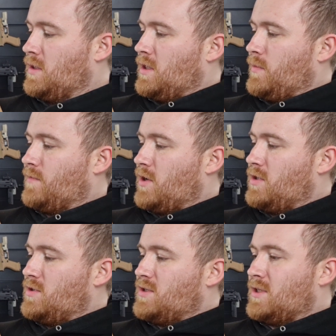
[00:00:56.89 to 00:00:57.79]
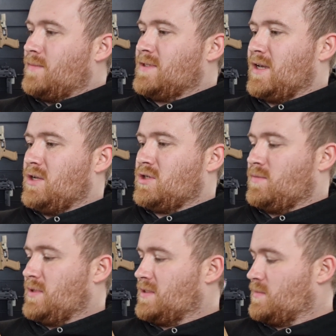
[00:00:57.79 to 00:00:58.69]
We've got your documentation
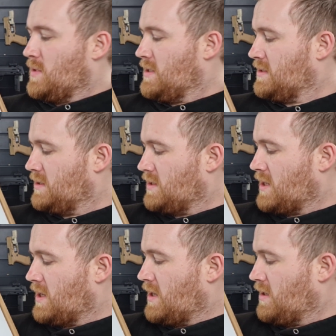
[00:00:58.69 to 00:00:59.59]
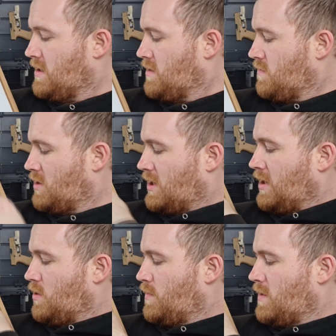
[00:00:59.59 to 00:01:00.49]
and bits and pieces in there. We've got a
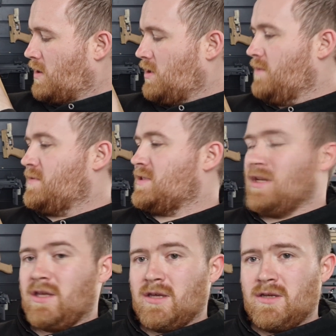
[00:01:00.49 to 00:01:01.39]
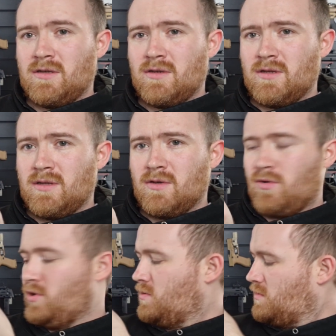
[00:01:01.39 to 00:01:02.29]
little bottle of silicone
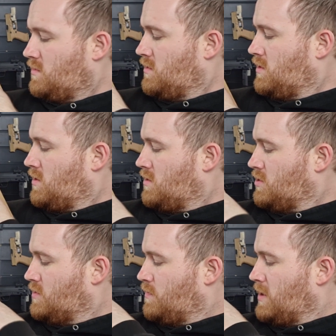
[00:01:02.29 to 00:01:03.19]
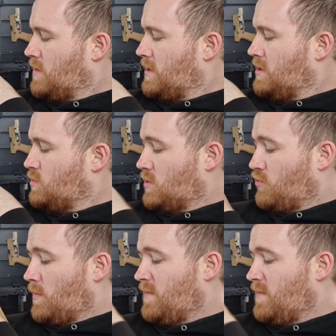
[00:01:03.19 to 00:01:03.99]
oil, some BBs, which are probably